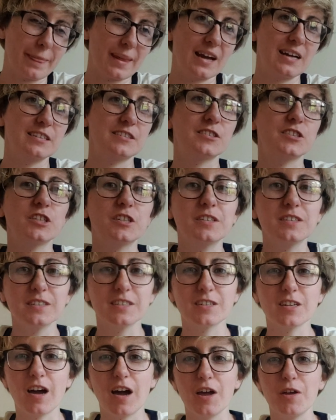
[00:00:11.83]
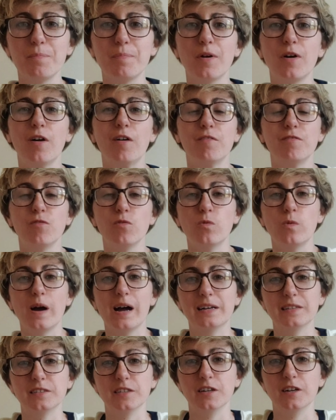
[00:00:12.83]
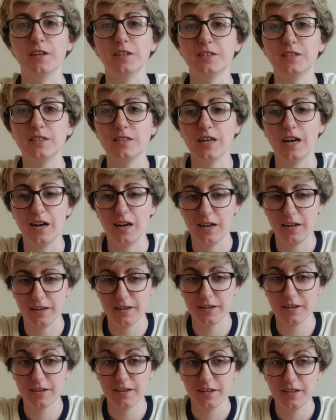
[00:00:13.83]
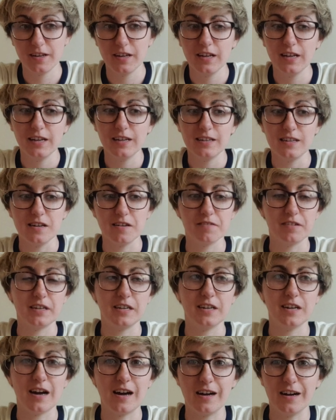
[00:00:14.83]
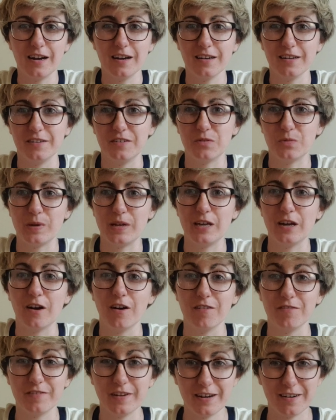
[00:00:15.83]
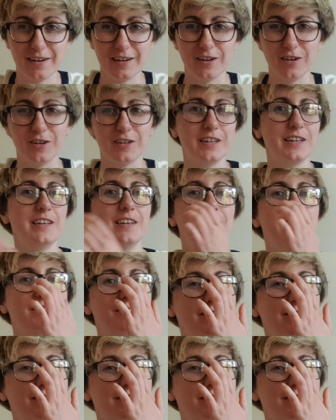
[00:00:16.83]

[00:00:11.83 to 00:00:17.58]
a certain type of weather that living in Ireland we are very lucky